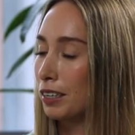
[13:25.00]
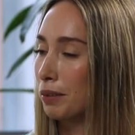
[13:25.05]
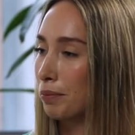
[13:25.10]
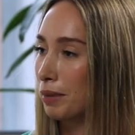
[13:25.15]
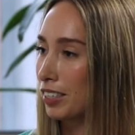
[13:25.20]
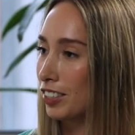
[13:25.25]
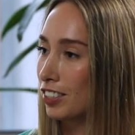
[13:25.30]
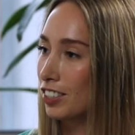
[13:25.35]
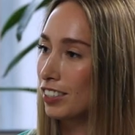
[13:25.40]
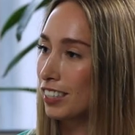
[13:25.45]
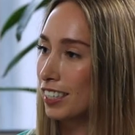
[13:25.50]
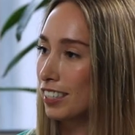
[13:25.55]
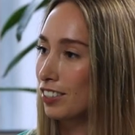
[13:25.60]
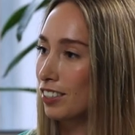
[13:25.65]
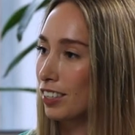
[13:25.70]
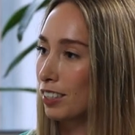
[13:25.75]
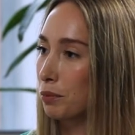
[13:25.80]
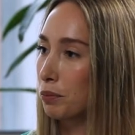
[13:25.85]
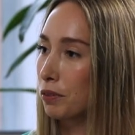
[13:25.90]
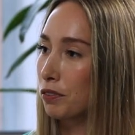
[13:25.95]
You mentioned it
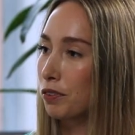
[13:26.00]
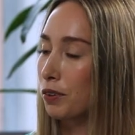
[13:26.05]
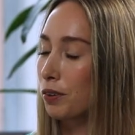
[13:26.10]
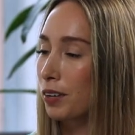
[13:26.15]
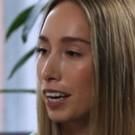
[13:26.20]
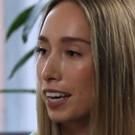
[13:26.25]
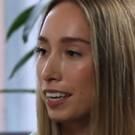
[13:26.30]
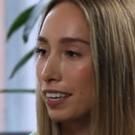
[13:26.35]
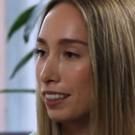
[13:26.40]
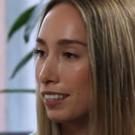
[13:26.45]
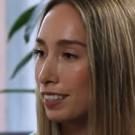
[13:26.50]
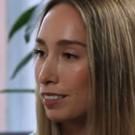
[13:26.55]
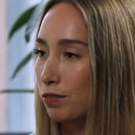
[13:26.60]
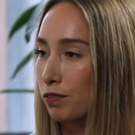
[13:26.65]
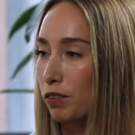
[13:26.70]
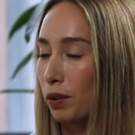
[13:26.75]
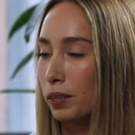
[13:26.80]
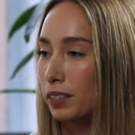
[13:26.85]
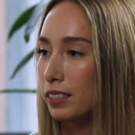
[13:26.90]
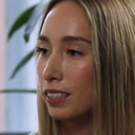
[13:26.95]
just before, kind of this
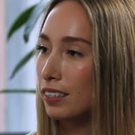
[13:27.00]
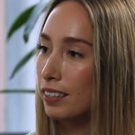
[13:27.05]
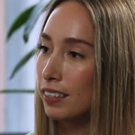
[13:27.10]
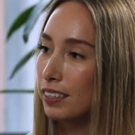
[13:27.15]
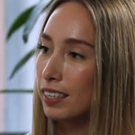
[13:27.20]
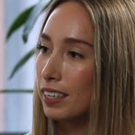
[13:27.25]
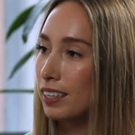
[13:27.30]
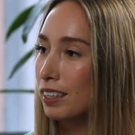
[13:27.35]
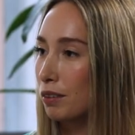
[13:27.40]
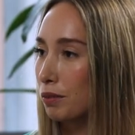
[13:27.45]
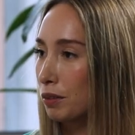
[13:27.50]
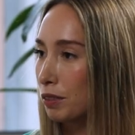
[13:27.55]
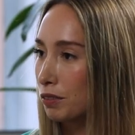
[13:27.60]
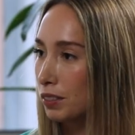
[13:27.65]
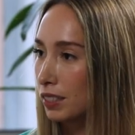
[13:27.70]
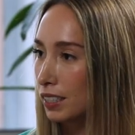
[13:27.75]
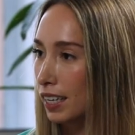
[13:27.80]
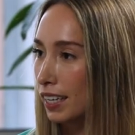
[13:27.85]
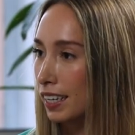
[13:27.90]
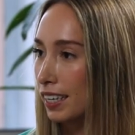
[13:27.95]
volatility that we've
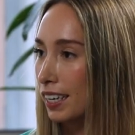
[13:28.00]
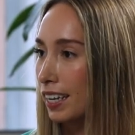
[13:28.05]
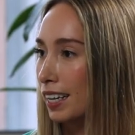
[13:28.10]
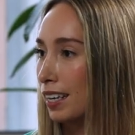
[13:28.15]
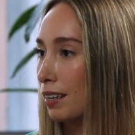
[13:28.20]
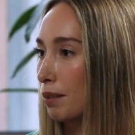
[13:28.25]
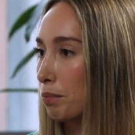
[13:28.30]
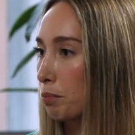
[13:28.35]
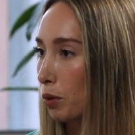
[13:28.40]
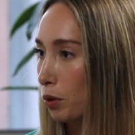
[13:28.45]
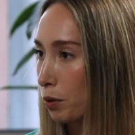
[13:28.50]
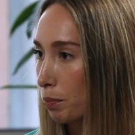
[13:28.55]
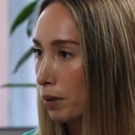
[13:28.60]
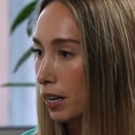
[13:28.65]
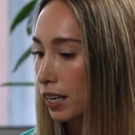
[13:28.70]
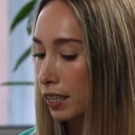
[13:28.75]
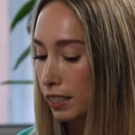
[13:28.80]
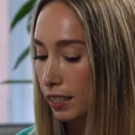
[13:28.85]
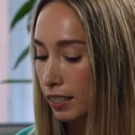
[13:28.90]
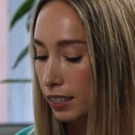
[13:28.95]
seen in bond
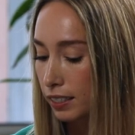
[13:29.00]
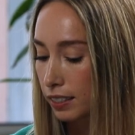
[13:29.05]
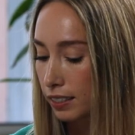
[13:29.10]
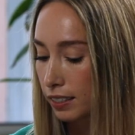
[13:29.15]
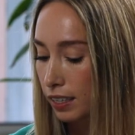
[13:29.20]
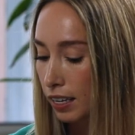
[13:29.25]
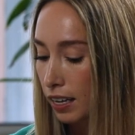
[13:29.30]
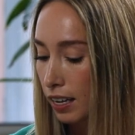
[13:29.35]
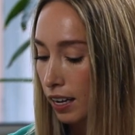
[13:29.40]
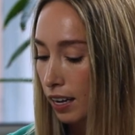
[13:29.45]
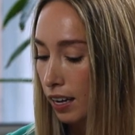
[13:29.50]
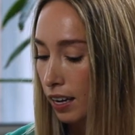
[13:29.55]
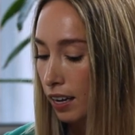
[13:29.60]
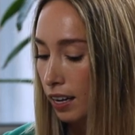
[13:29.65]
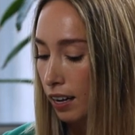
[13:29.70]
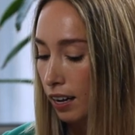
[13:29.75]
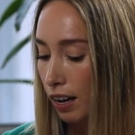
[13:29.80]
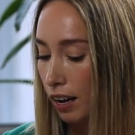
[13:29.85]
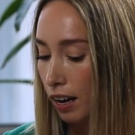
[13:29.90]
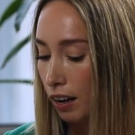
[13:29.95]
markets.
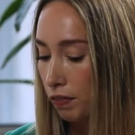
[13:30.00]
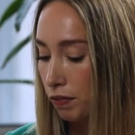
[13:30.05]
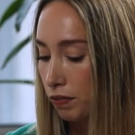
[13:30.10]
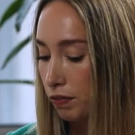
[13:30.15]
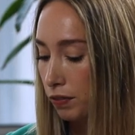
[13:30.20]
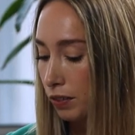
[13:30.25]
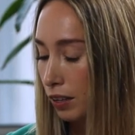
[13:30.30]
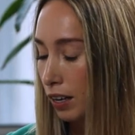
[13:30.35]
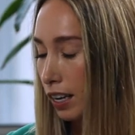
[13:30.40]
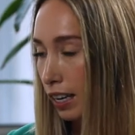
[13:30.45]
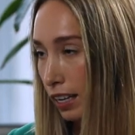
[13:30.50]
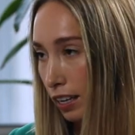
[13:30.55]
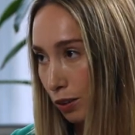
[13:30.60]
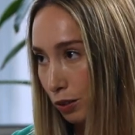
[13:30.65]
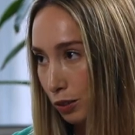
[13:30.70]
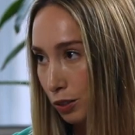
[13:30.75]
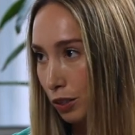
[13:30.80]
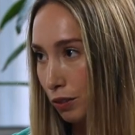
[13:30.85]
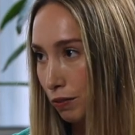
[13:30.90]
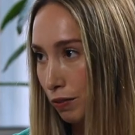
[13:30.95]
I
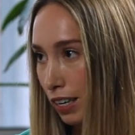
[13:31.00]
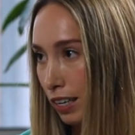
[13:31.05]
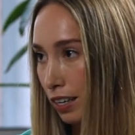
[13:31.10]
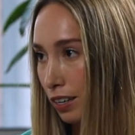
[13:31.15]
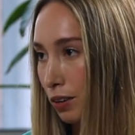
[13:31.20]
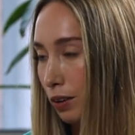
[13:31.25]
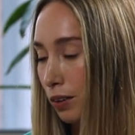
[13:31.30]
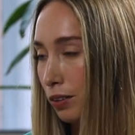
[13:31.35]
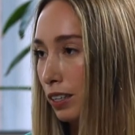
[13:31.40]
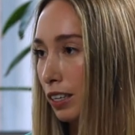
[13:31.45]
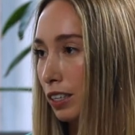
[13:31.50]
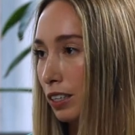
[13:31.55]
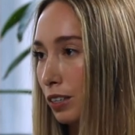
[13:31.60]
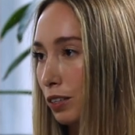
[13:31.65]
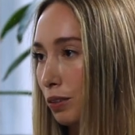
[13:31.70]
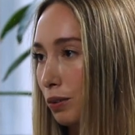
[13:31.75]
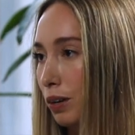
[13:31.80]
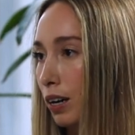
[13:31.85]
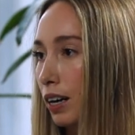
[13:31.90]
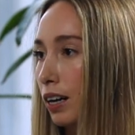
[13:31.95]
also read a note that
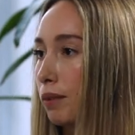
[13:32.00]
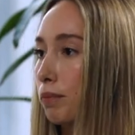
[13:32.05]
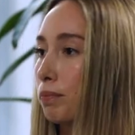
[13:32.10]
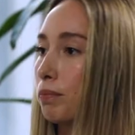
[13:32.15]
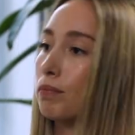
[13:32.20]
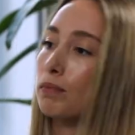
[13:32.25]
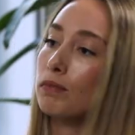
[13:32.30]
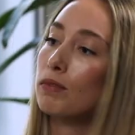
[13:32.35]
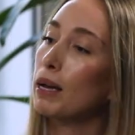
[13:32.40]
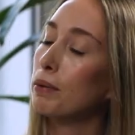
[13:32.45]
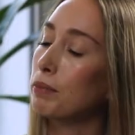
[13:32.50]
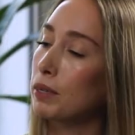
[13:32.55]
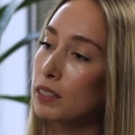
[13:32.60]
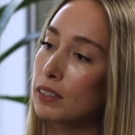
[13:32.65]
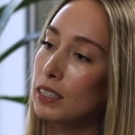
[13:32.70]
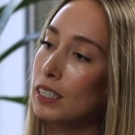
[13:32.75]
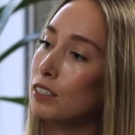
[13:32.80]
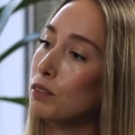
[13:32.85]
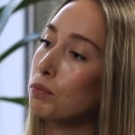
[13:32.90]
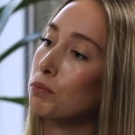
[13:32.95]
you
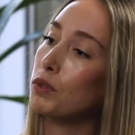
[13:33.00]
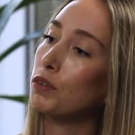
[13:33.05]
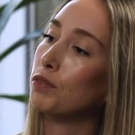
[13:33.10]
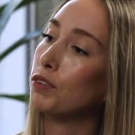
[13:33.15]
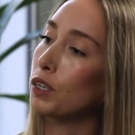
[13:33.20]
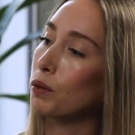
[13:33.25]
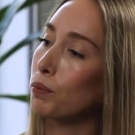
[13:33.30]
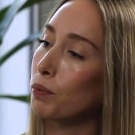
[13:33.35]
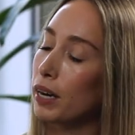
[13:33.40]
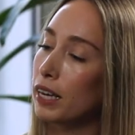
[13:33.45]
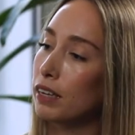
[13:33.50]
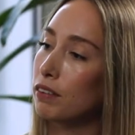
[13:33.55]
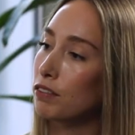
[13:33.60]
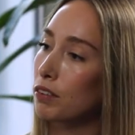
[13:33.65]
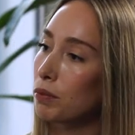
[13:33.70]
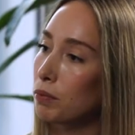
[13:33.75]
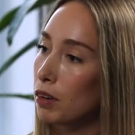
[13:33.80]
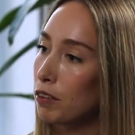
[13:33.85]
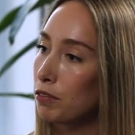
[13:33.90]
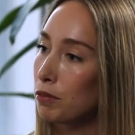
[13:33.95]
MLC is moving away from